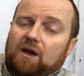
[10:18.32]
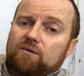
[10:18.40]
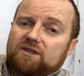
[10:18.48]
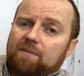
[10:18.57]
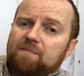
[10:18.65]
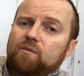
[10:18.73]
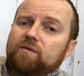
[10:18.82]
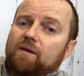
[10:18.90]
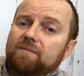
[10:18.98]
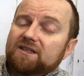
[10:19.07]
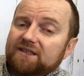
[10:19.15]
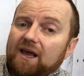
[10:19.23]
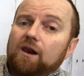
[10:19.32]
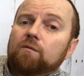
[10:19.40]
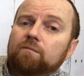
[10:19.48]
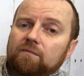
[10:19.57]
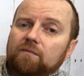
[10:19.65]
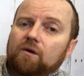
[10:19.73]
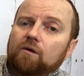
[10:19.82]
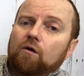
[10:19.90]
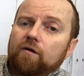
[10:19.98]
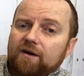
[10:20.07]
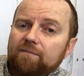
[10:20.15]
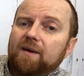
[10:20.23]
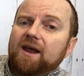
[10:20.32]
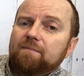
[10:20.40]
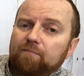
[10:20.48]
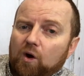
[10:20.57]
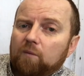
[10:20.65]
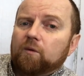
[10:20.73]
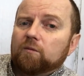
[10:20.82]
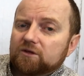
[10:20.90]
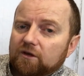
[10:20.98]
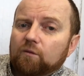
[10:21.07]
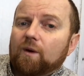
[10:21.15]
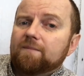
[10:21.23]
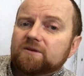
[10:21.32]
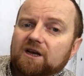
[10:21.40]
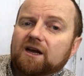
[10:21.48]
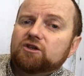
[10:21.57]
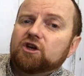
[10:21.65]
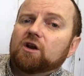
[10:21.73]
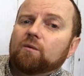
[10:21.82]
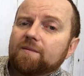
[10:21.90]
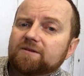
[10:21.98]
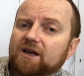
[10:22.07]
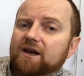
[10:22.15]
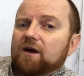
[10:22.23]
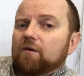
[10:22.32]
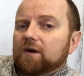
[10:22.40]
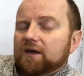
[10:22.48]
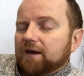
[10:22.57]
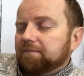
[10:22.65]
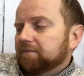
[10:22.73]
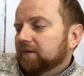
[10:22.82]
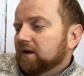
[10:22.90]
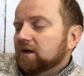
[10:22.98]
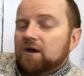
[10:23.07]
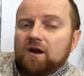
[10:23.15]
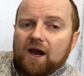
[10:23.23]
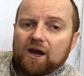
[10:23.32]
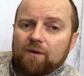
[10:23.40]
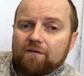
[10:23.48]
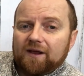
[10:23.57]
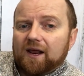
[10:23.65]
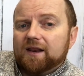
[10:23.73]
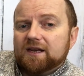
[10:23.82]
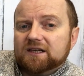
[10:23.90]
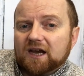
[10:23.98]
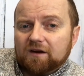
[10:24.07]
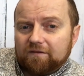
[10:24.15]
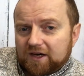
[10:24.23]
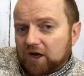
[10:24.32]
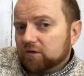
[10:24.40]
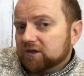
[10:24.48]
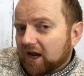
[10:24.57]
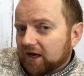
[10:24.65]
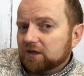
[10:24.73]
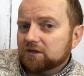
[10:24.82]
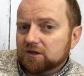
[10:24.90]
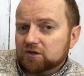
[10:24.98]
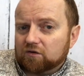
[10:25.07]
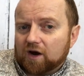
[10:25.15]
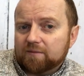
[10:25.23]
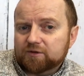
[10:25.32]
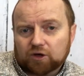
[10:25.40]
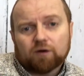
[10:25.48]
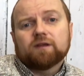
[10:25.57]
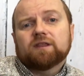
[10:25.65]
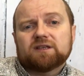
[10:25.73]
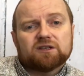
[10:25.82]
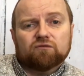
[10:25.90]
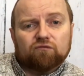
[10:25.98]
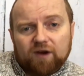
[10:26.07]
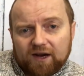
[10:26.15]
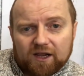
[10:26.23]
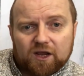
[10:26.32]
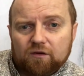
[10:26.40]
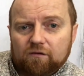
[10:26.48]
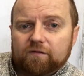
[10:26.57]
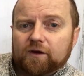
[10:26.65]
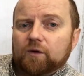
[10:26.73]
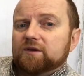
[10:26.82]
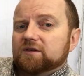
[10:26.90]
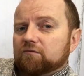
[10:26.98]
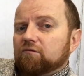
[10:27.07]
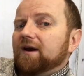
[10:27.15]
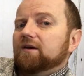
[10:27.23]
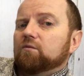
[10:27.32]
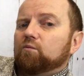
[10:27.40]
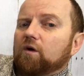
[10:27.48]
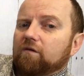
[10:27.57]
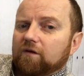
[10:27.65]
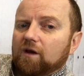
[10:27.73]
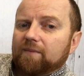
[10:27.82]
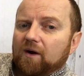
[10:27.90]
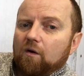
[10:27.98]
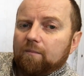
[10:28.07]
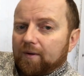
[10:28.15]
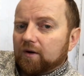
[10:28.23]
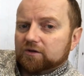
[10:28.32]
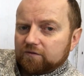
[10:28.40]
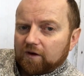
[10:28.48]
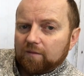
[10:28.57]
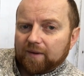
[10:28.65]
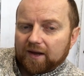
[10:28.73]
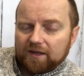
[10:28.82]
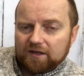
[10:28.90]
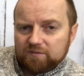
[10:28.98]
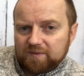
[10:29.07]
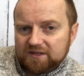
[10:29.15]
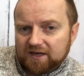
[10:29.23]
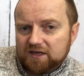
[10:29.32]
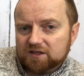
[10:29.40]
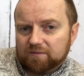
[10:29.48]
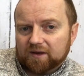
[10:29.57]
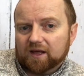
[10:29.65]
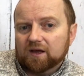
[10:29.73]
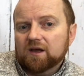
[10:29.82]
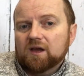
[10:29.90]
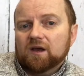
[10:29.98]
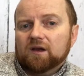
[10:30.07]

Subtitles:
I was happy with them. They sell them already made pop-ups on the website. Check the website out again. Anyway, if you like these kind of videos, like and subscribe. Sorry, this isn't really a review. It's a random waffle about a box full of bait that's been sent to me that